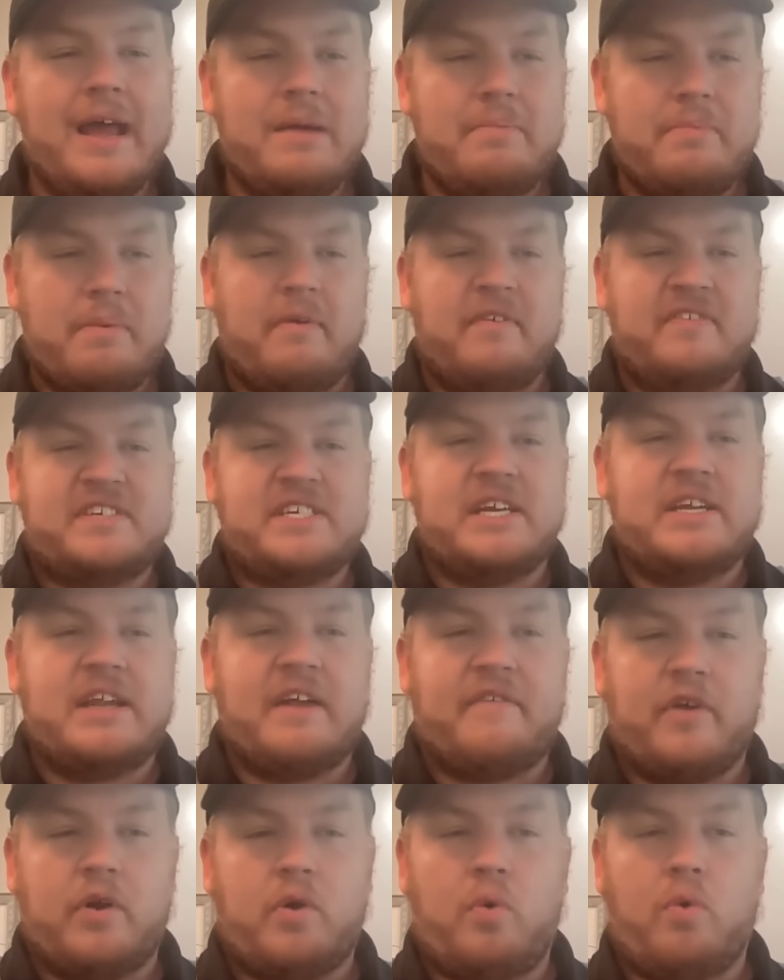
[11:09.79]
I mean, we've seen
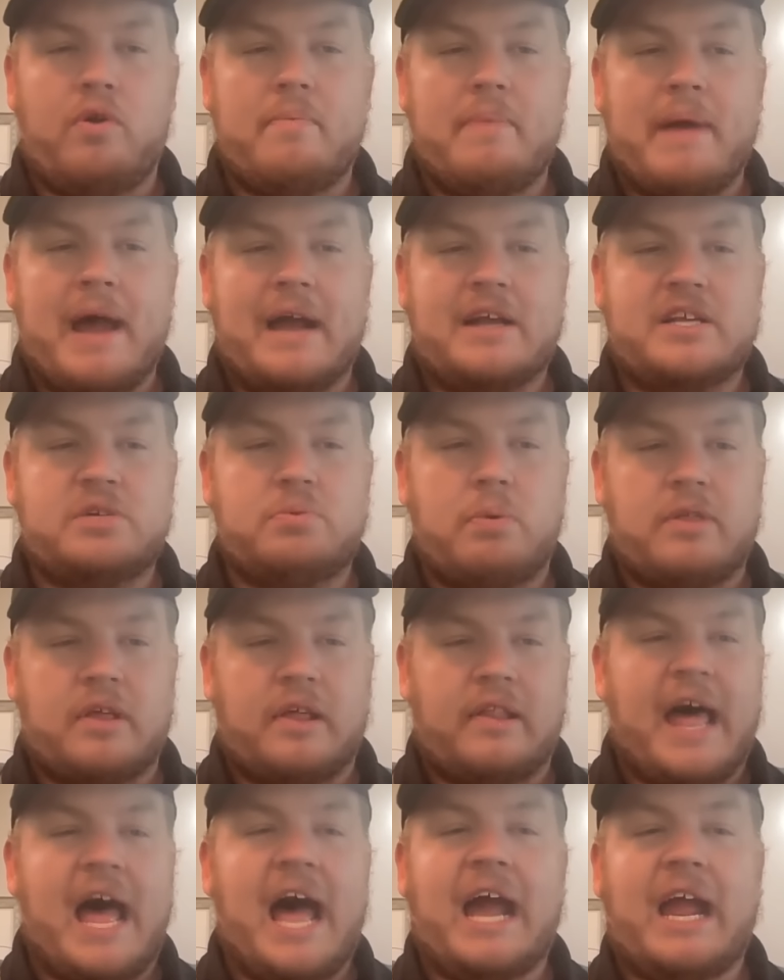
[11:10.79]
different quarterbacks with a
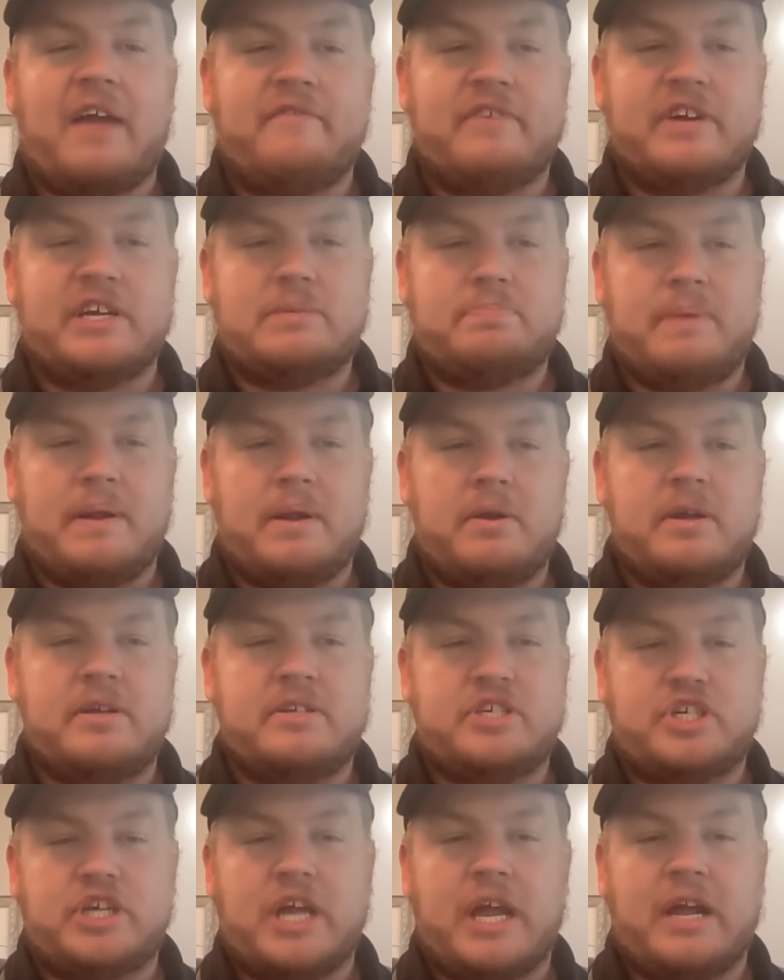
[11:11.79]
lack of
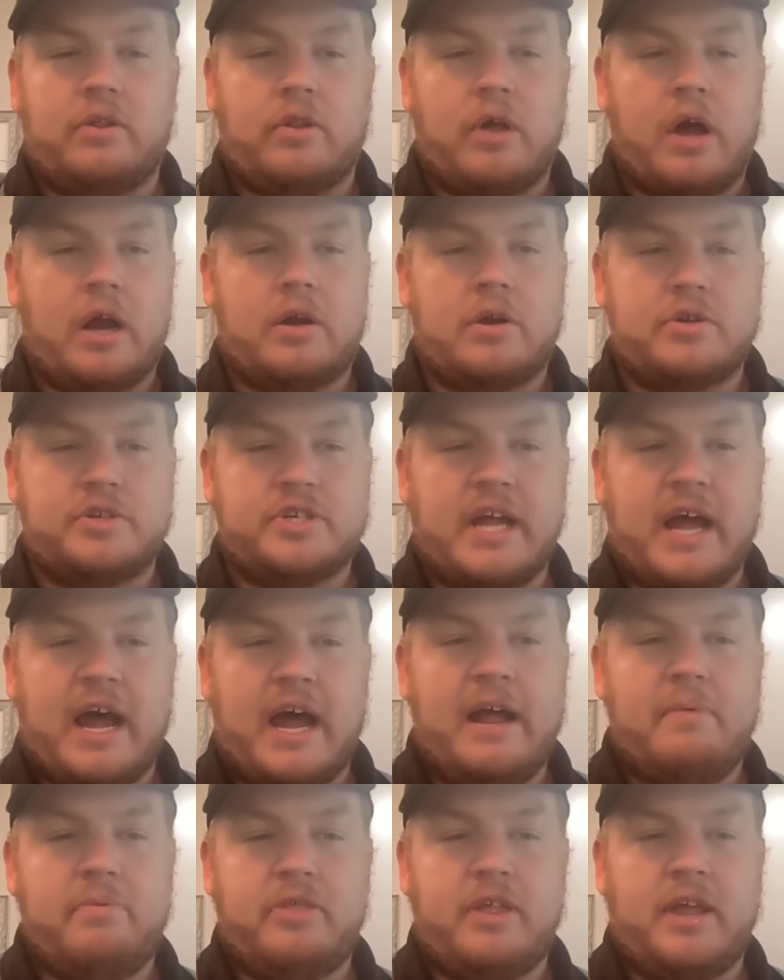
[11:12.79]
experience. Jake Locker's the
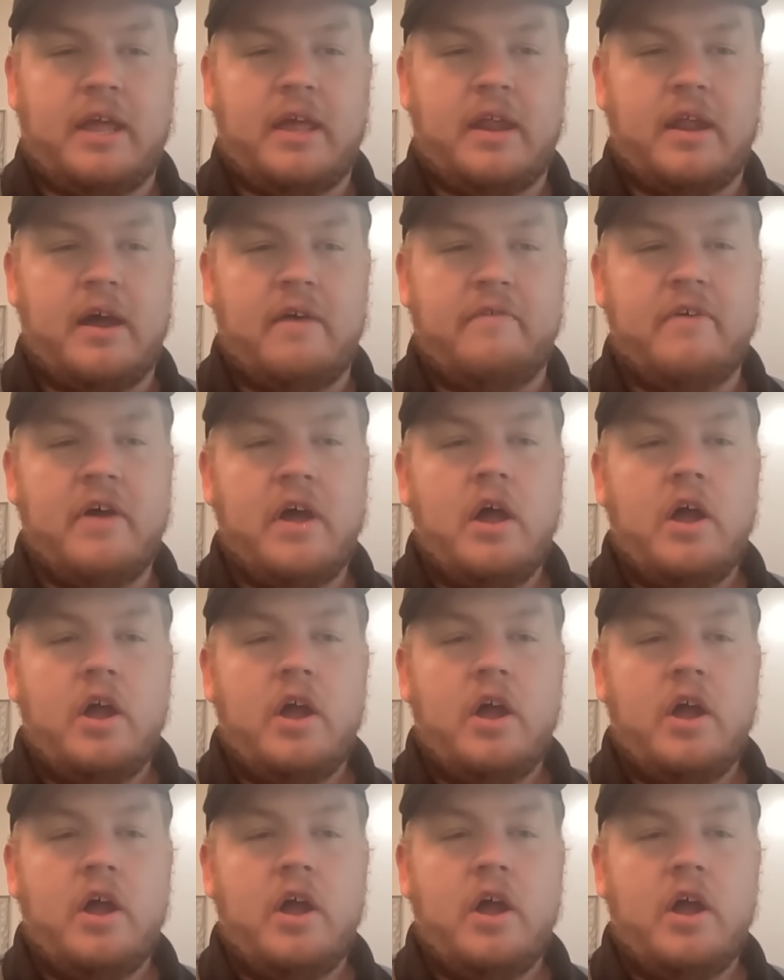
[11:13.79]
guy I'm thinking of.